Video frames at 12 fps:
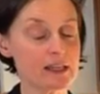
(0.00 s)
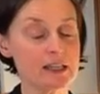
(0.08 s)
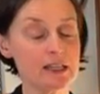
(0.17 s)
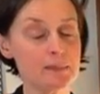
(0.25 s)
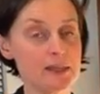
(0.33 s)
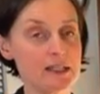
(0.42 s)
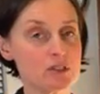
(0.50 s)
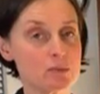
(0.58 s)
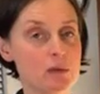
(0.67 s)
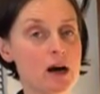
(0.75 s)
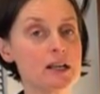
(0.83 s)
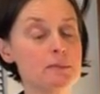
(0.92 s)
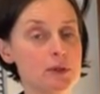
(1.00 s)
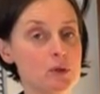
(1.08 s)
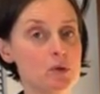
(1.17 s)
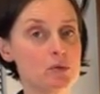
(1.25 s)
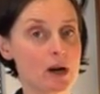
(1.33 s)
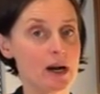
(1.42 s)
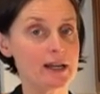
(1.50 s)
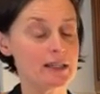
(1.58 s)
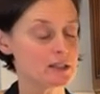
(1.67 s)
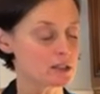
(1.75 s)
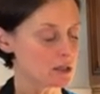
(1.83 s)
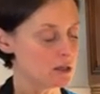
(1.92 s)
red kidney beans might be all
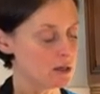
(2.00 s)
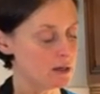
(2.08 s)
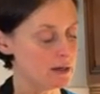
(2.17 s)
right.